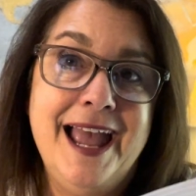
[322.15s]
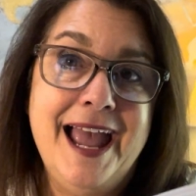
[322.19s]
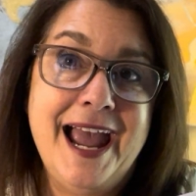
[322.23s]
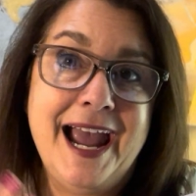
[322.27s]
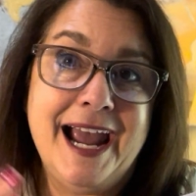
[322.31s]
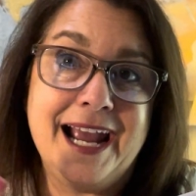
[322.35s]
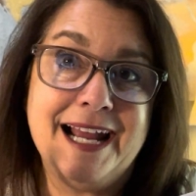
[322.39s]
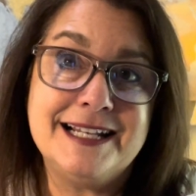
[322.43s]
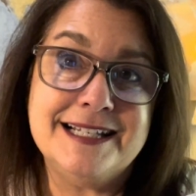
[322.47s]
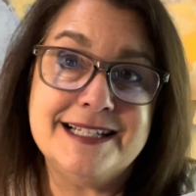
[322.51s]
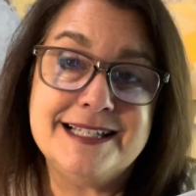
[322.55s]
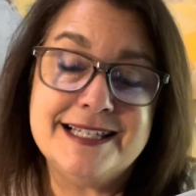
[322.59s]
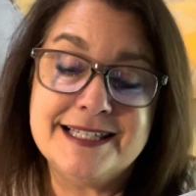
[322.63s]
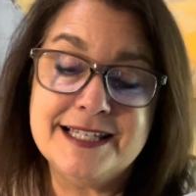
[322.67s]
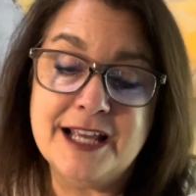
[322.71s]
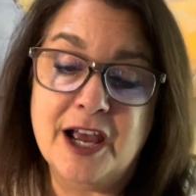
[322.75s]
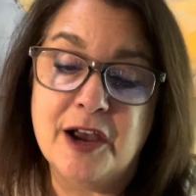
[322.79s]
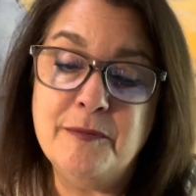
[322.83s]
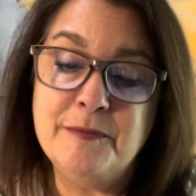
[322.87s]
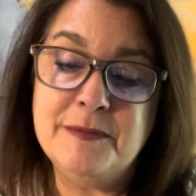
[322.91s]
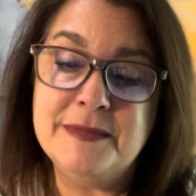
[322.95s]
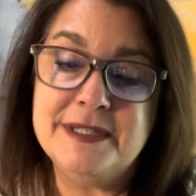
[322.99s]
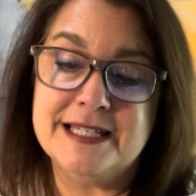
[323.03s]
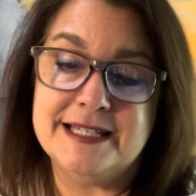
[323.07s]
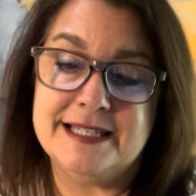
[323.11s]
And
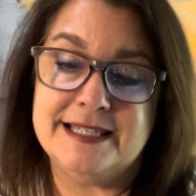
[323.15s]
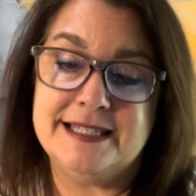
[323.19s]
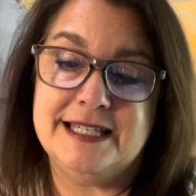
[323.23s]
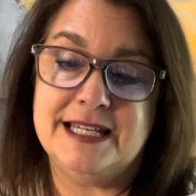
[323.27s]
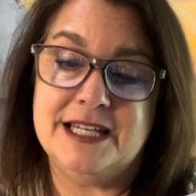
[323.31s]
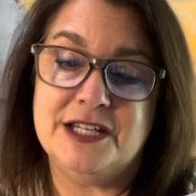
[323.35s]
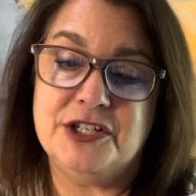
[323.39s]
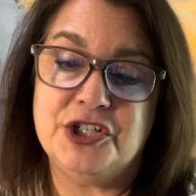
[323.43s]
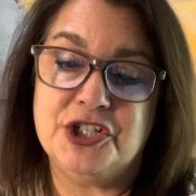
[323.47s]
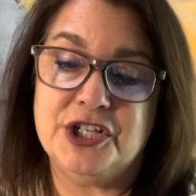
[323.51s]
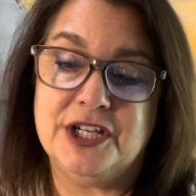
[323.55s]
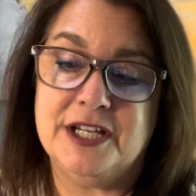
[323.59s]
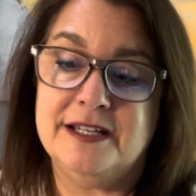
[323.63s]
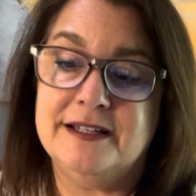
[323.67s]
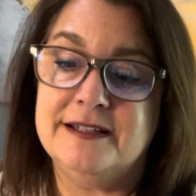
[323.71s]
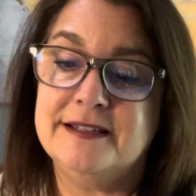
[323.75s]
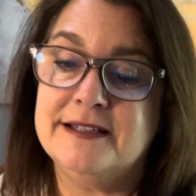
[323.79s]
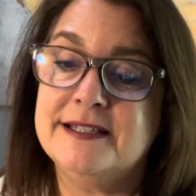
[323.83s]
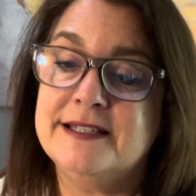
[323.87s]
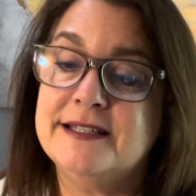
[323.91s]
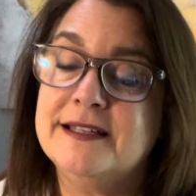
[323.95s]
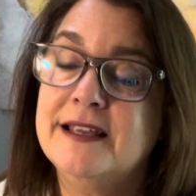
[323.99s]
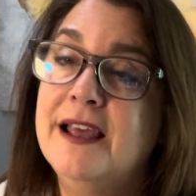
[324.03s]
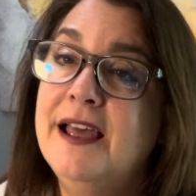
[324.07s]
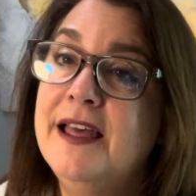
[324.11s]
some
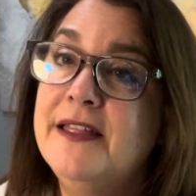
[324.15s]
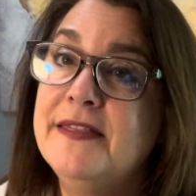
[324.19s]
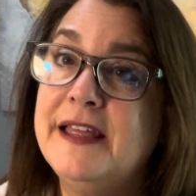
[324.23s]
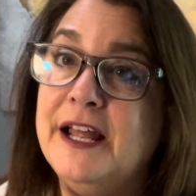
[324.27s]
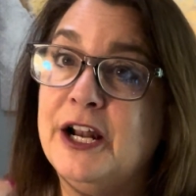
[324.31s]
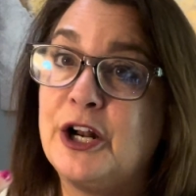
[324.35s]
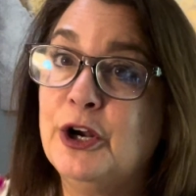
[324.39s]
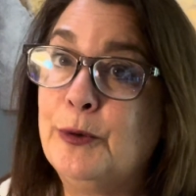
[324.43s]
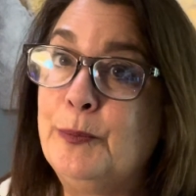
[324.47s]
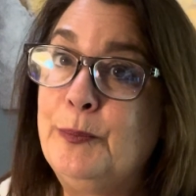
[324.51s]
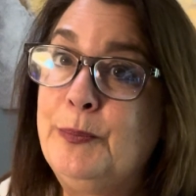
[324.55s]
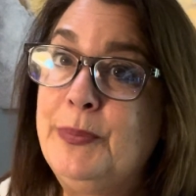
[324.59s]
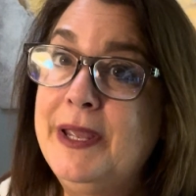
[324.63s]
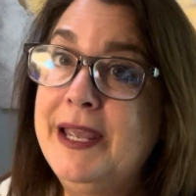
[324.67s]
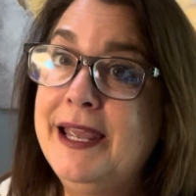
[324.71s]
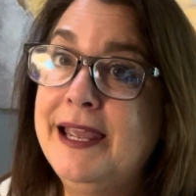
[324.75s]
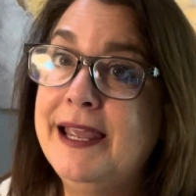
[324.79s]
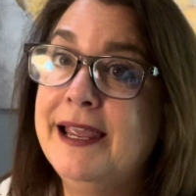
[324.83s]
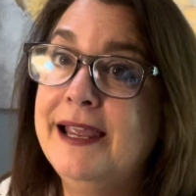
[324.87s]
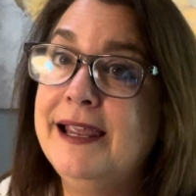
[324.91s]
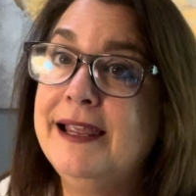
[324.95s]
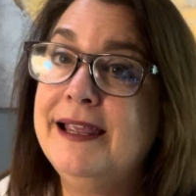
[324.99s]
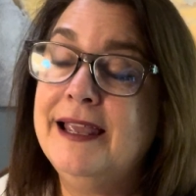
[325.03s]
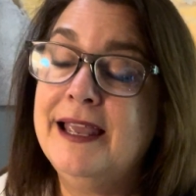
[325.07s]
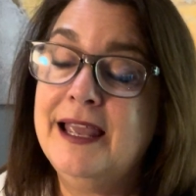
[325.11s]
decisions that are
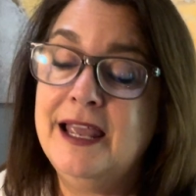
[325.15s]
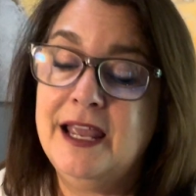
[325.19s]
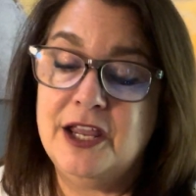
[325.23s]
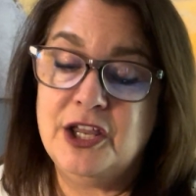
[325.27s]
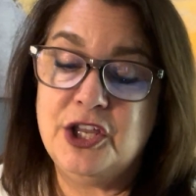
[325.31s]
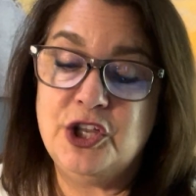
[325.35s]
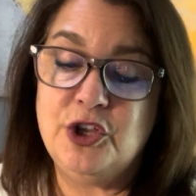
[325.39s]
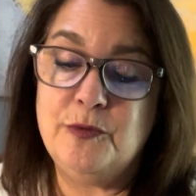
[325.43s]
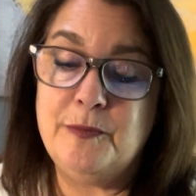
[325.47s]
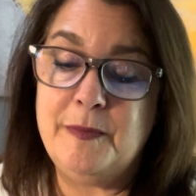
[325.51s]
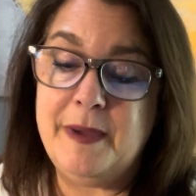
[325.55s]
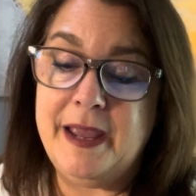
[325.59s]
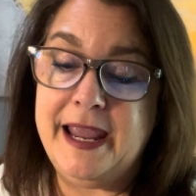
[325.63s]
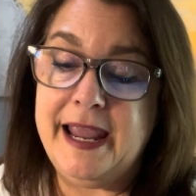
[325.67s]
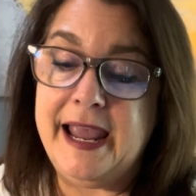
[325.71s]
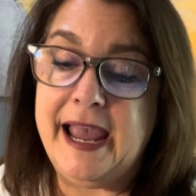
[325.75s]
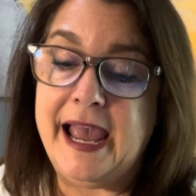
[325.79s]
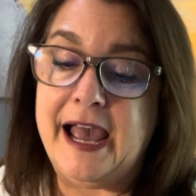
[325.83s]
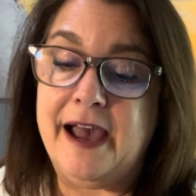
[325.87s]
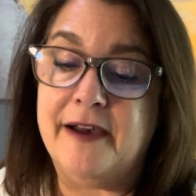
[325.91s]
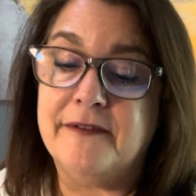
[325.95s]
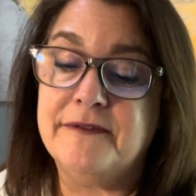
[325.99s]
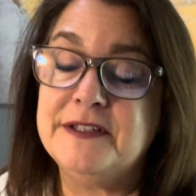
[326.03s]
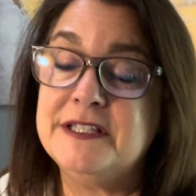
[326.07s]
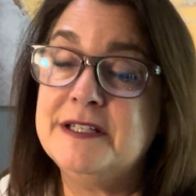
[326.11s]
big, you may
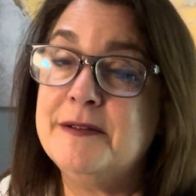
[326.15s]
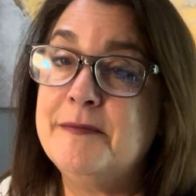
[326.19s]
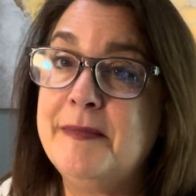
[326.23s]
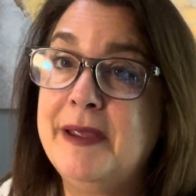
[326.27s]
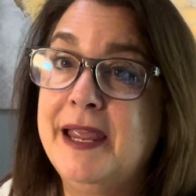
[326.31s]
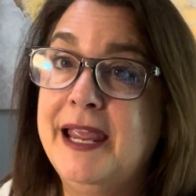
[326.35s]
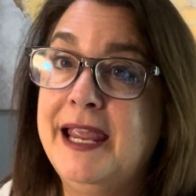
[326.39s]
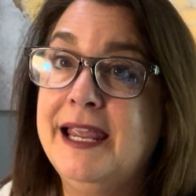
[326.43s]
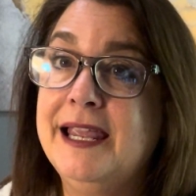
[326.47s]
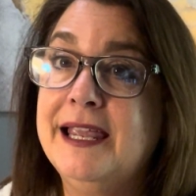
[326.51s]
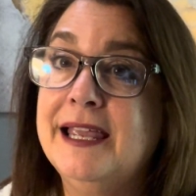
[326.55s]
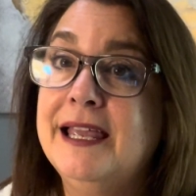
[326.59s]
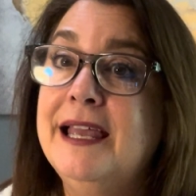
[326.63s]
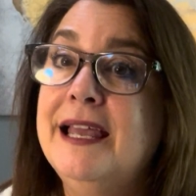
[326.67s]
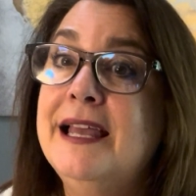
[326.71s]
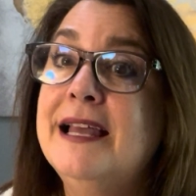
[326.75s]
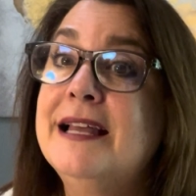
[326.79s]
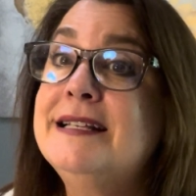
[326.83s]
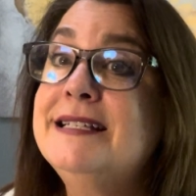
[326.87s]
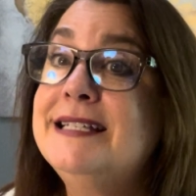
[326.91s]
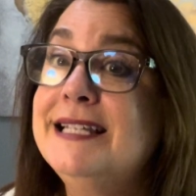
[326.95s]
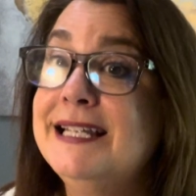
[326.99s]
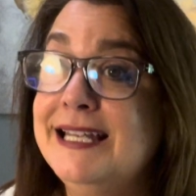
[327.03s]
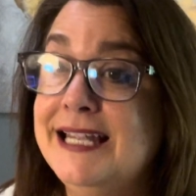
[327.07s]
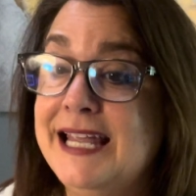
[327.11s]
have to make
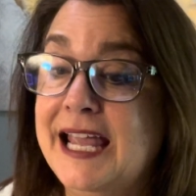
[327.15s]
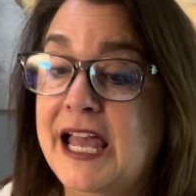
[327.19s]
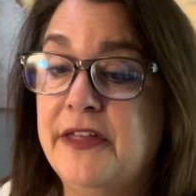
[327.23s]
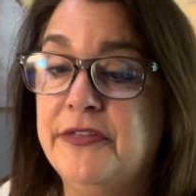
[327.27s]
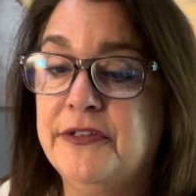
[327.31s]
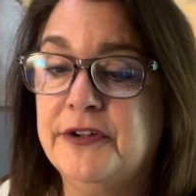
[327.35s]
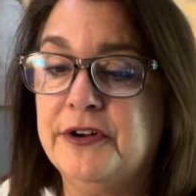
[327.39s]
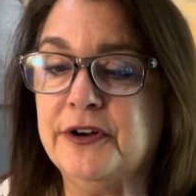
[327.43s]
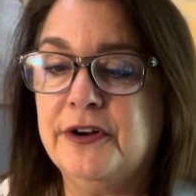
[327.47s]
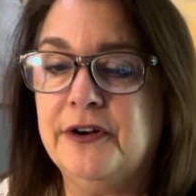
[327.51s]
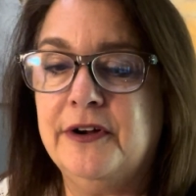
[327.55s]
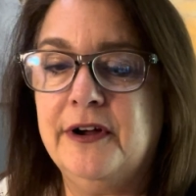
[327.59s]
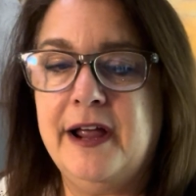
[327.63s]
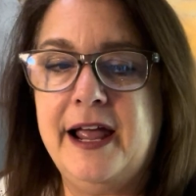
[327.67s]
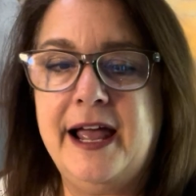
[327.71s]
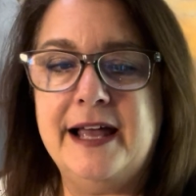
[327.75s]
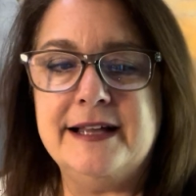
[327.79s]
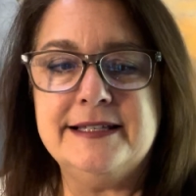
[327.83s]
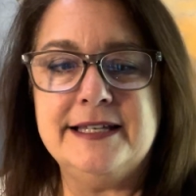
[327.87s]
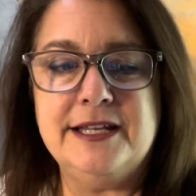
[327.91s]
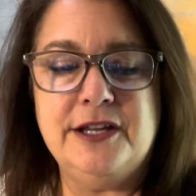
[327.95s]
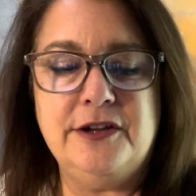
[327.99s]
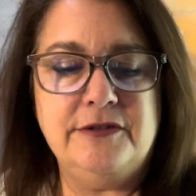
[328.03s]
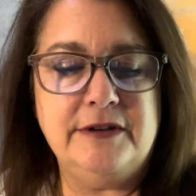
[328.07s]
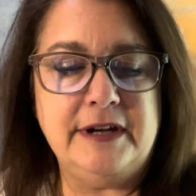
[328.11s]
together as
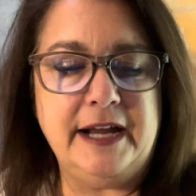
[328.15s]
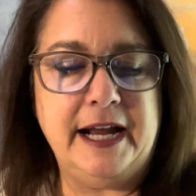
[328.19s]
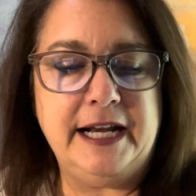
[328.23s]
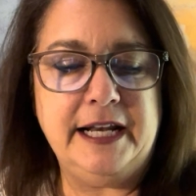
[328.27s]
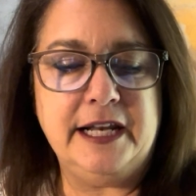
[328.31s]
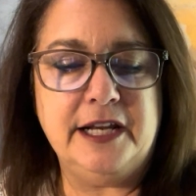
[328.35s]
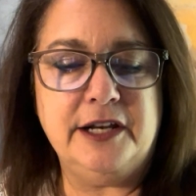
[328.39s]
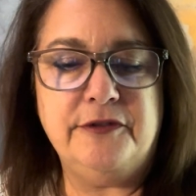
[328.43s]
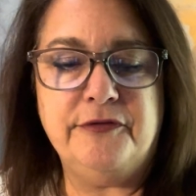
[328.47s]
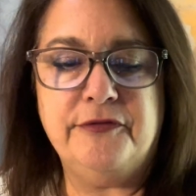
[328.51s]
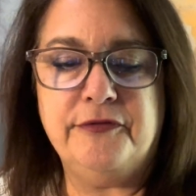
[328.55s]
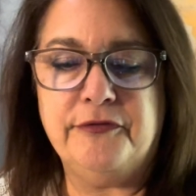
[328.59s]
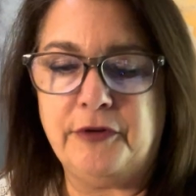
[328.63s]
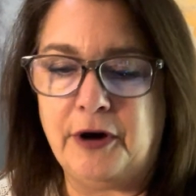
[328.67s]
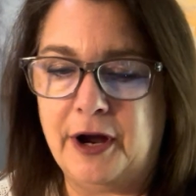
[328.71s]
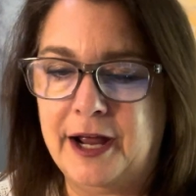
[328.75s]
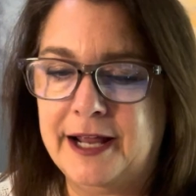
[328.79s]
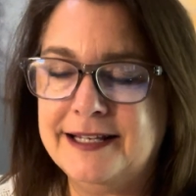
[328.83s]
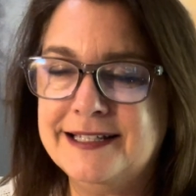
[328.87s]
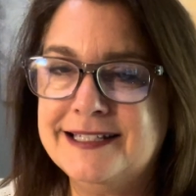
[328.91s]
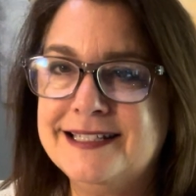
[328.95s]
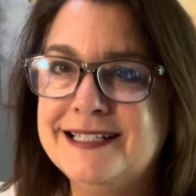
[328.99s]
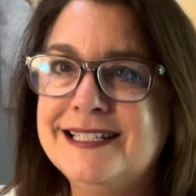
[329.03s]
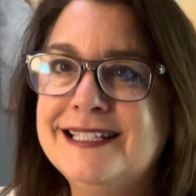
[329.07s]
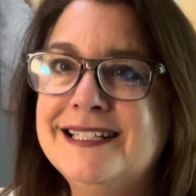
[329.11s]
a united
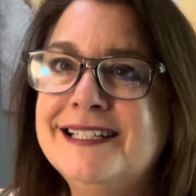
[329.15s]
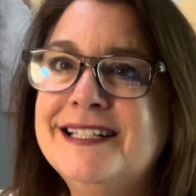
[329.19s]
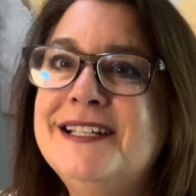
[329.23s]
front.